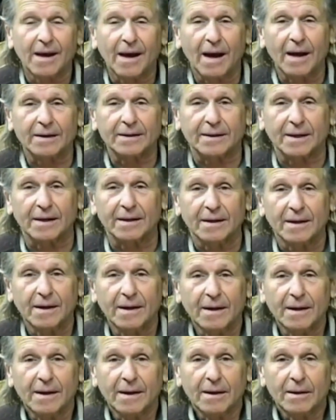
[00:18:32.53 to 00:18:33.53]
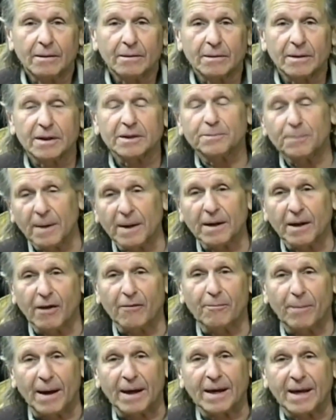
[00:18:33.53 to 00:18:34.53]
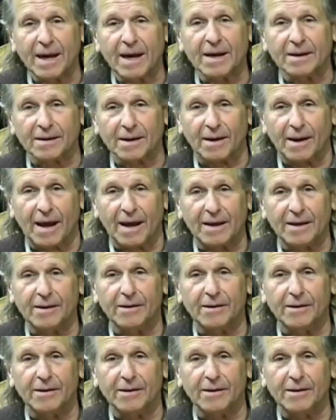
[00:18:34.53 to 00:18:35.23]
I said, let's make love by candlelight.